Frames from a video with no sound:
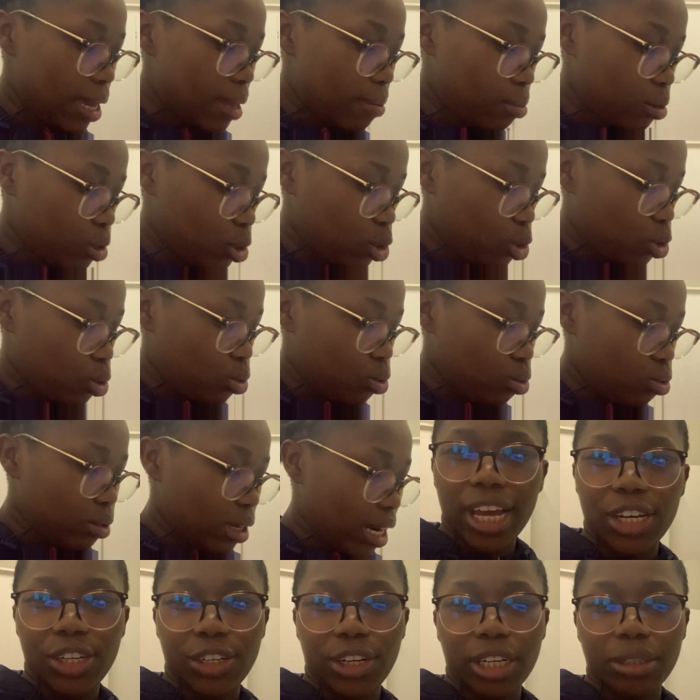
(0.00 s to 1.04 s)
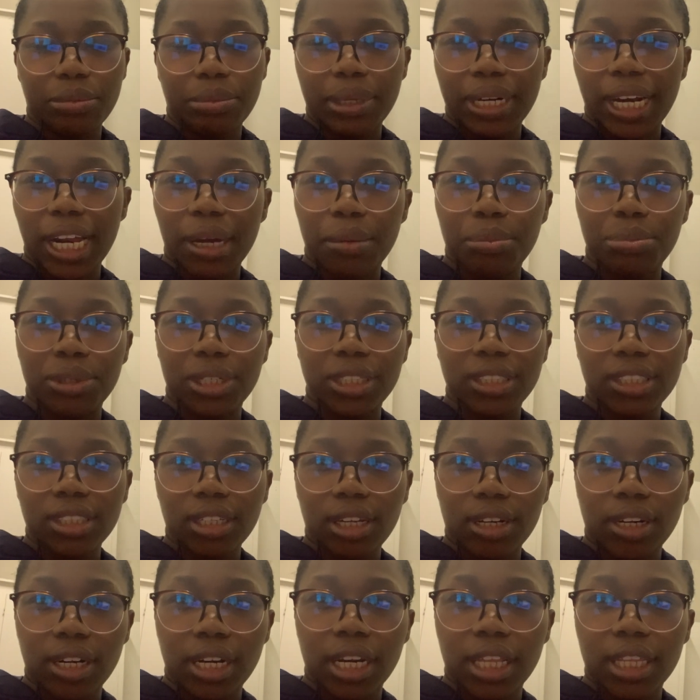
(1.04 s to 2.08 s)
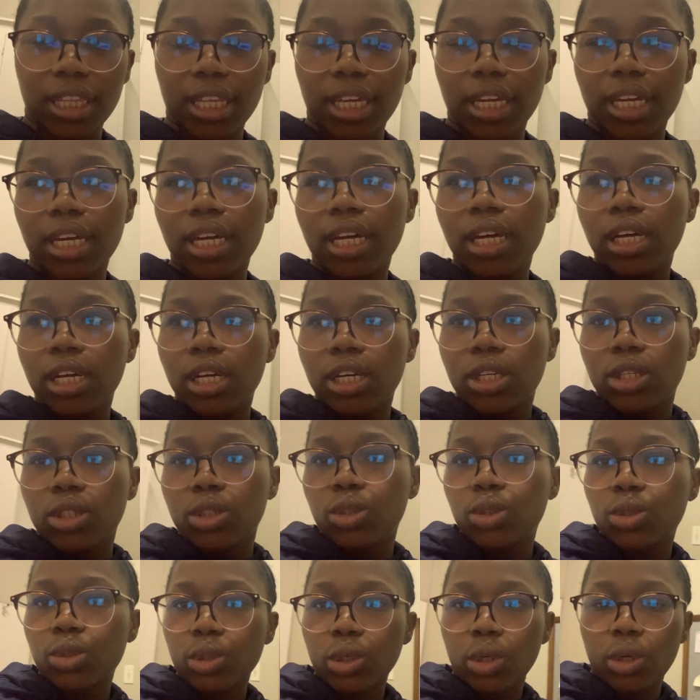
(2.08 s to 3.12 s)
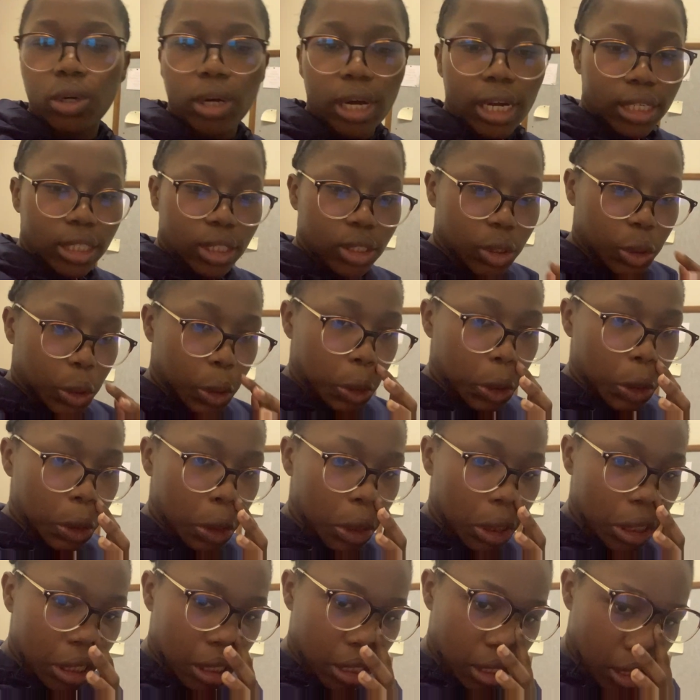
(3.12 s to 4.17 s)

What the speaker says: able just to like not be like burnt out or anything. So I need to...